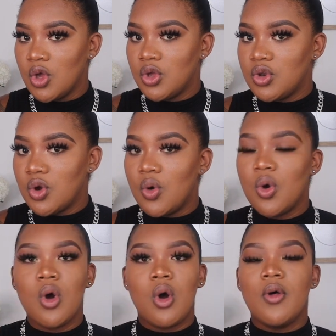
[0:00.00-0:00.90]

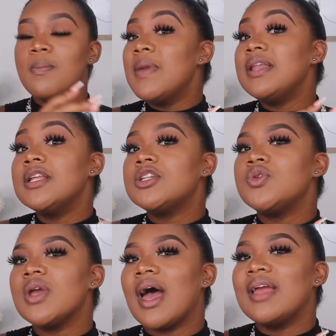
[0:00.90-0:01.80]
the minute
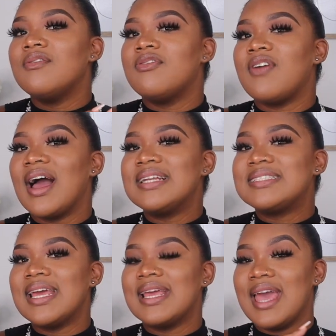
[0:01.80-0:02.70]
you are
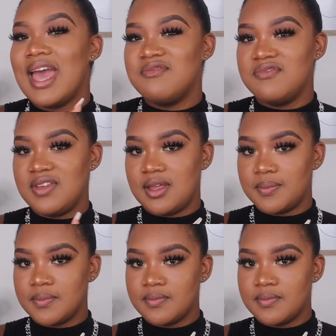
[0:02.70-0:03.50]
inviting envy,